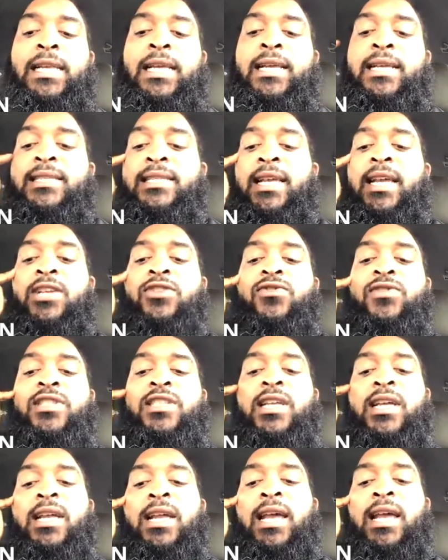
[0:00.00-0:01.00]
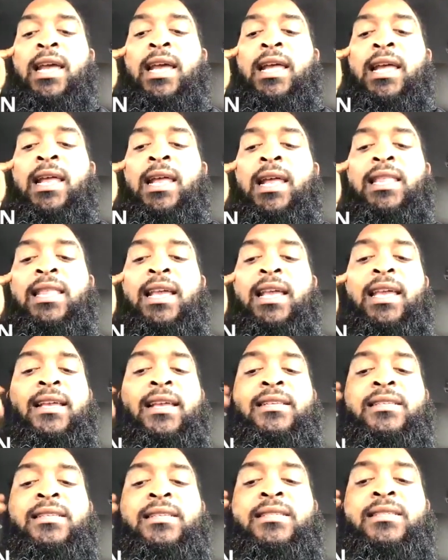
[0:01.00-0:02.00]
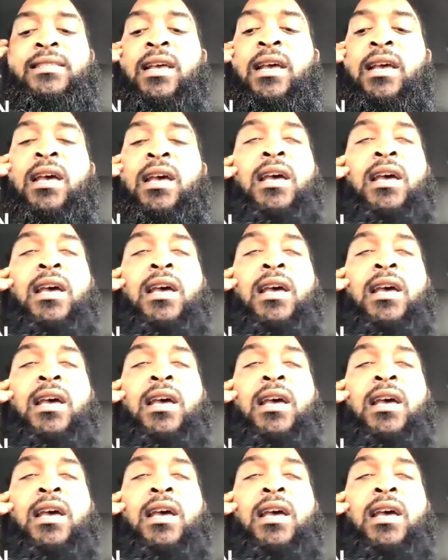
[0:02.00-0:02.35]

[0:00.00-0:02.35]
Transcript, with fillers: He is interesting, and I think he is